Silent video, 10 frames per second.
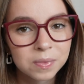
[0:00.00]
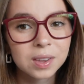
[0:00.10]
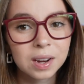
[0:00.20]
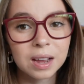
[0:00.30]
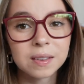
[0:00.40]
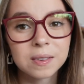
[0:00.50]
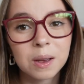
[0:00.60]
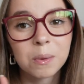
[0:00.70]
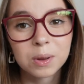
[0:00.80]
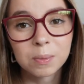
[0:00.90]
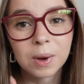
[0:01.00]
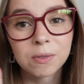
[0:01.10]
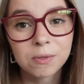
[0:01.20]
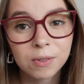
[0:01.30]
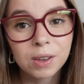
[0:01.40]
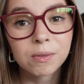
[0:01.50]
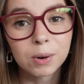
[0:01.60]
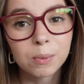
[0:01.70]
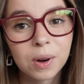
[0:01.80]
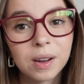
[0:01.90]
did I say was my
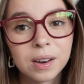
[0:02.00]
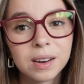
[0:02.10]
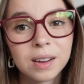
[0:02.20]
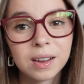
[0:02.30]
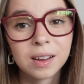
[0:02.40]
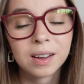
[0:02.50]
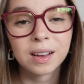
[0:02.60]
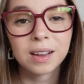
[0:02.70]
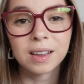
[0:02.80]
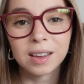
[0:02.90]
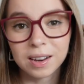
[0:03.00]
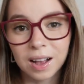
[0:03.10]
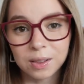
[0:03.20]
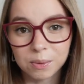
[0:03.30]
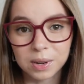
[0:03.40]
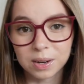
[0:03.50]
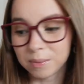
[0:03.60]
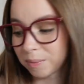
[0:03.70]
favorite one in Halloween.